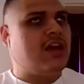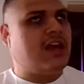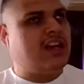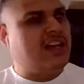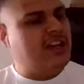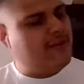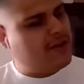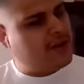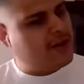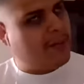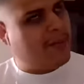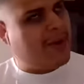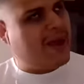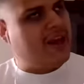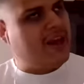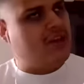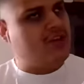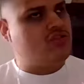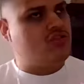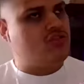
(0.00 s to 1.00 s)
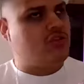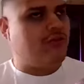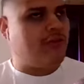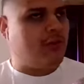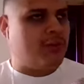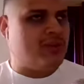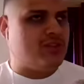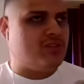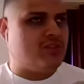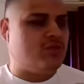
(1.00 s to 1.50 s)
and even a manager
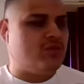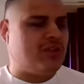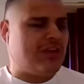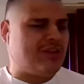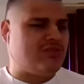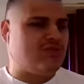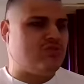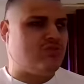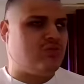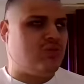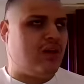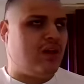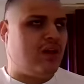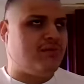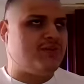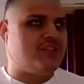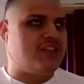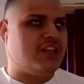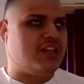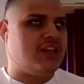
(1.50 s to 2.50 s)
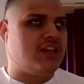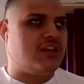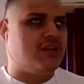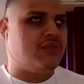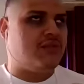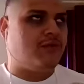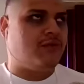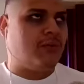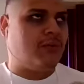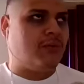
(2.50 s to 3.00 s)
from his two thousand twelve stint,
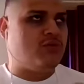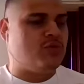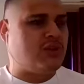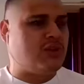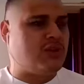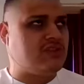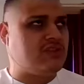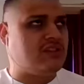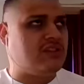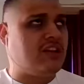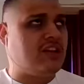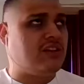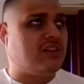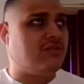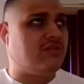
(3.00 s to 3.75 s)
from two thousand